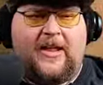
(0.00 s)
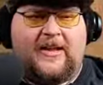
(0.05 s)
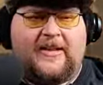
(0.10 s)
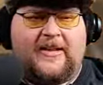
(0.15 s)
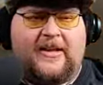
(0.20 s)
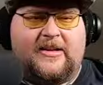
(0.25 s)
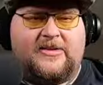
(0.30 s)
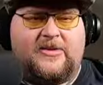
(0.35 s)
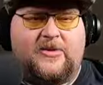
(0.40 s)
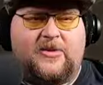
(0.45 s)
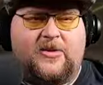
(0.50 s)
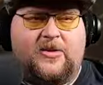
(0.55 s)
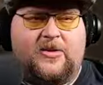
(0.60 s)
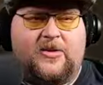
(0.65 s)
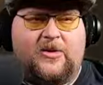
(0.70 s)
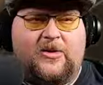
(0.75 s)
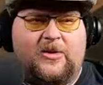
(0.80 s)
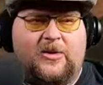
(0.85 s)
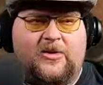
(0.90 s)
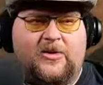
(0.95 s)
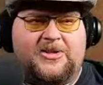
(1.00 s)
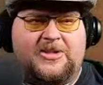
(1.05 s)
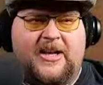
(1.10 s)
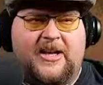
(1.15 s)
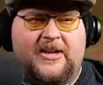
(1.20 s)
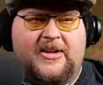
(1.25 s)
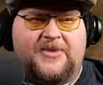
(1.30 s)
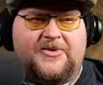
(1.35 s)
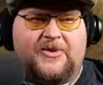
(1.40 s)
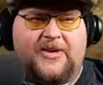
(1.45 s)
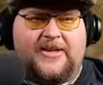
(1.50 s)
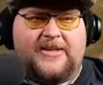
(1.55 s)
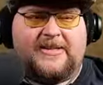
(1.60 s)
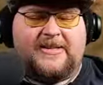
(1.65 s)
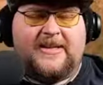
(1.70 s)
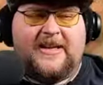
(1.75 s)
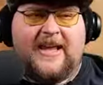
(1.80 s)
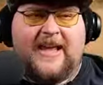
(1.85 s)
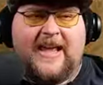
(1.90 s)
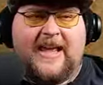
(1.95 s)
like the El Toro Loco challenge race.